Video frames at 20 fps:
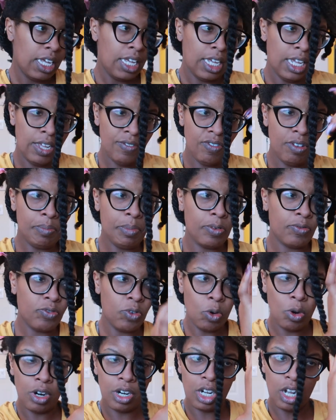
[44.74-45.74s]
even
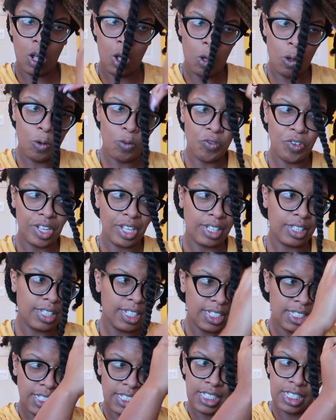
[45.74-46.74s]
before COVID,
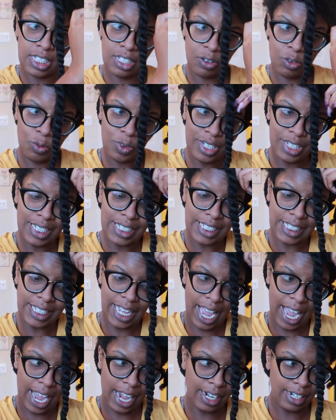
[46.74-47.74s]
this is a really
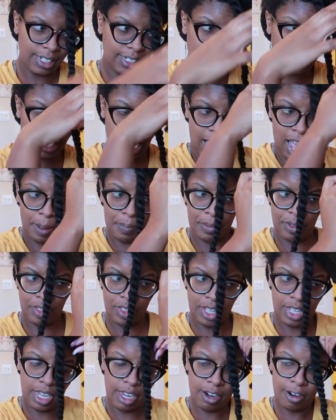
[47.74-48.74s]
sad time of
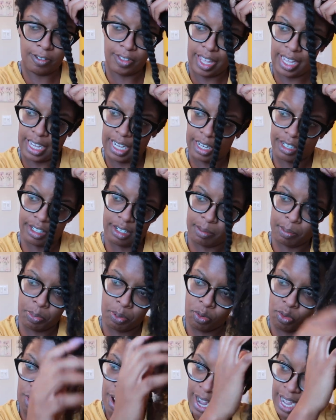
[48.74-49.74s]
the year. They get
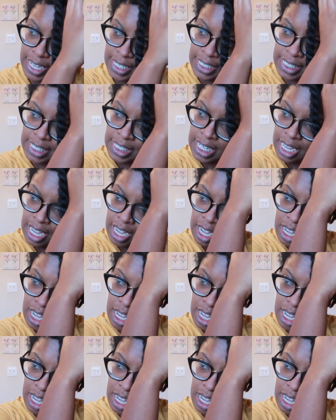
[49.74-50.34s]
depressed